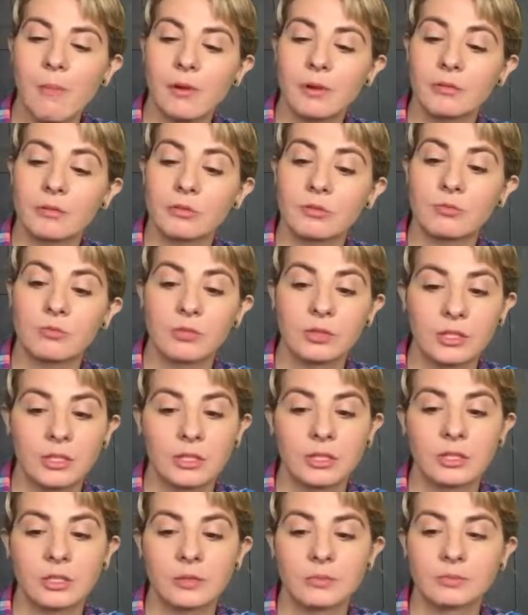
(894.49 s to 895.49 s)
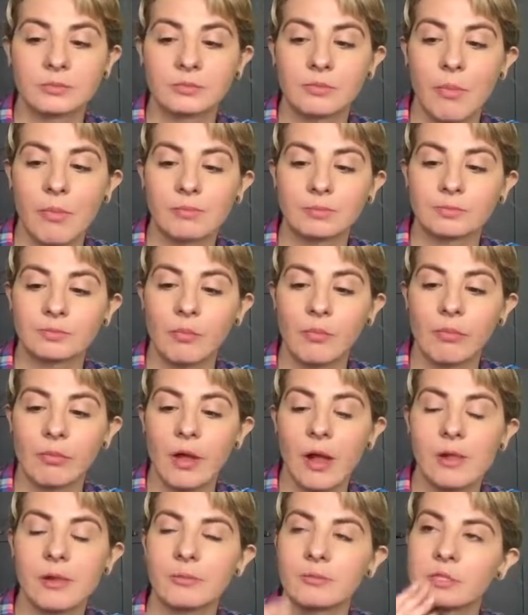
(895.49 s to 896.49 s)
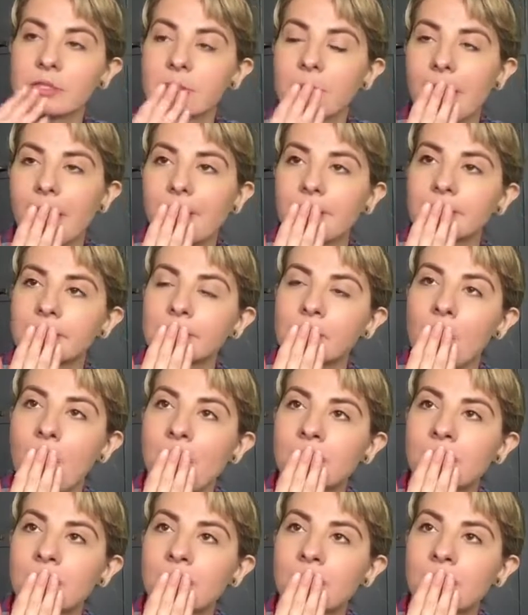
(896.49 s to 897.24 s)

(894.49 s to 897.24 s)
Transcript: but it was really good. And it was about